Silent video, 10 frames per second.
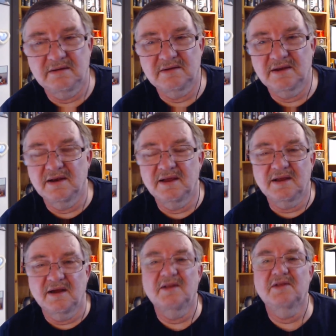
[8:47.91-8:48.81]
You got to
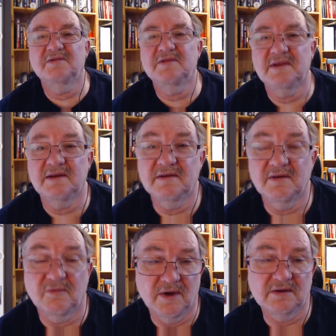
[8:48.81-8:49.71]
like all those things in
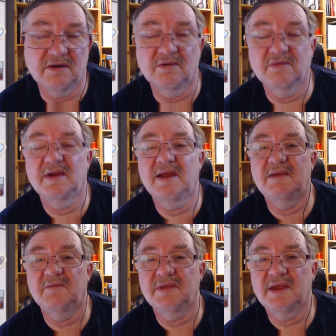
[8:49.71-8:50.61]
a one goal
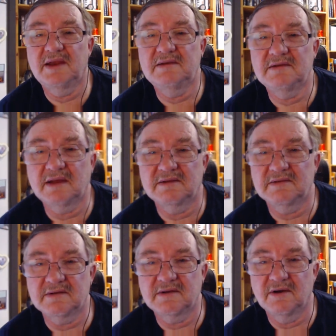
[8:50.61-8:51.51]
game with 80
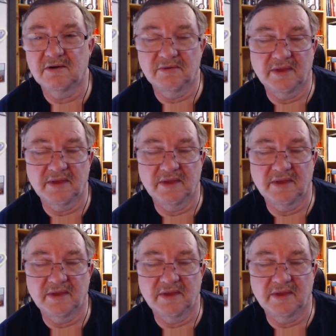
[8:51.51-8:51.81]
seconds to go.